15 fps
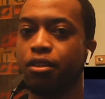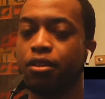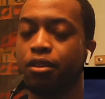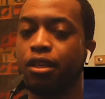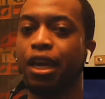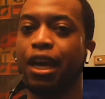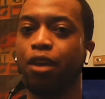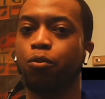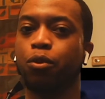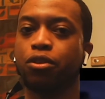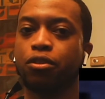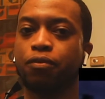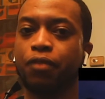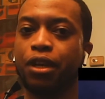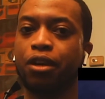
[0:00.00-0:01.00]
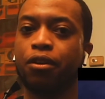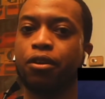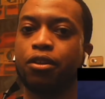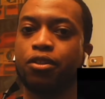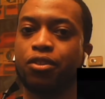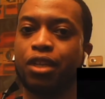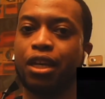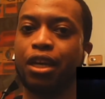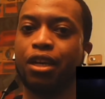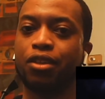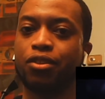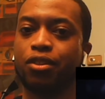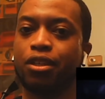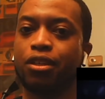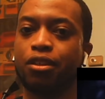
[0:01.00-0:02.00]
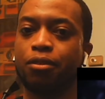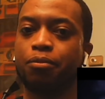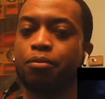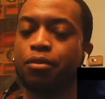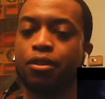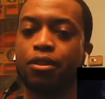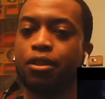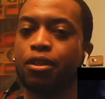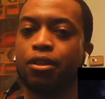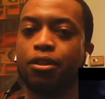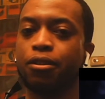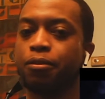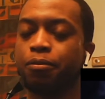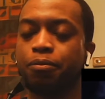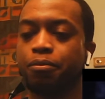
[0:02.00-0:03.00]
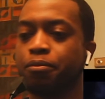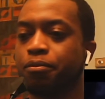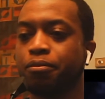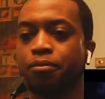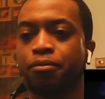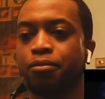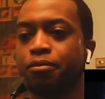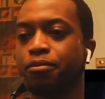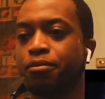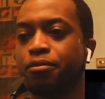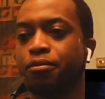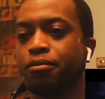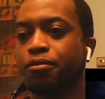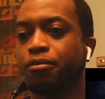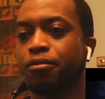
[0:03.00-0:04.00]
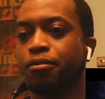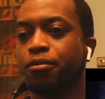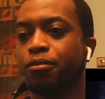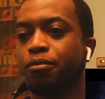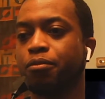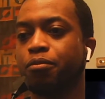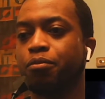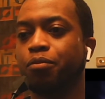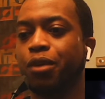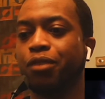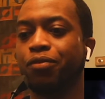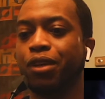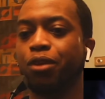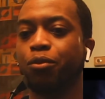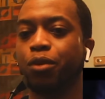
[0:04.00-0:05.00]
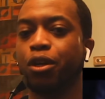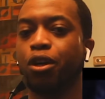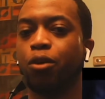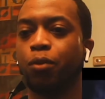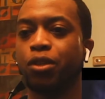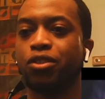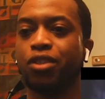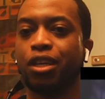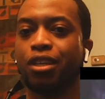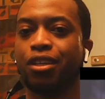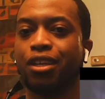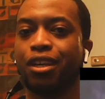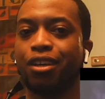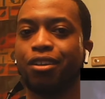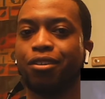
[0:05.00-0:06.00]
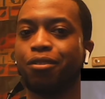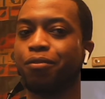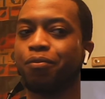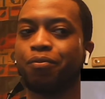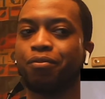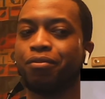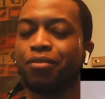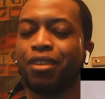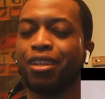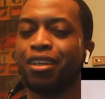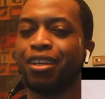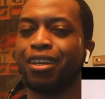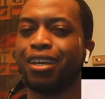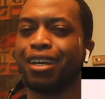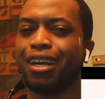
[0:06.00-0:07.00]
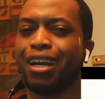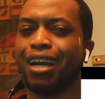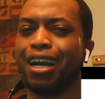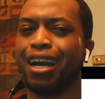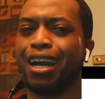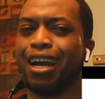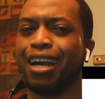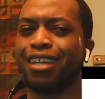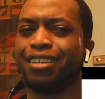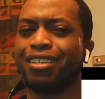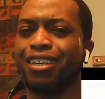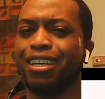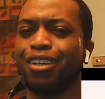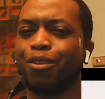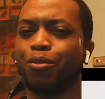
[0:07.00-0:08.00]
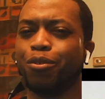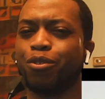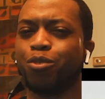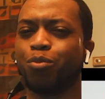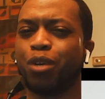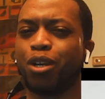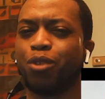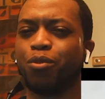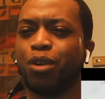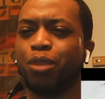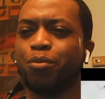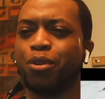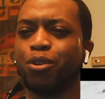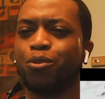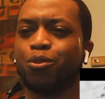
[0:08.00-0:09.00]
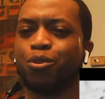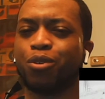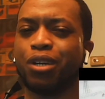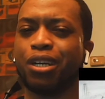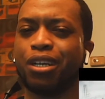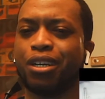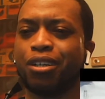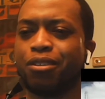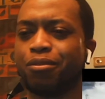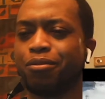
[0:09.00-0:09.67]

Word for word: That was a very sad scene. Yeah. who you are. My family, we all went sad together. I think it was my grandmother who cried.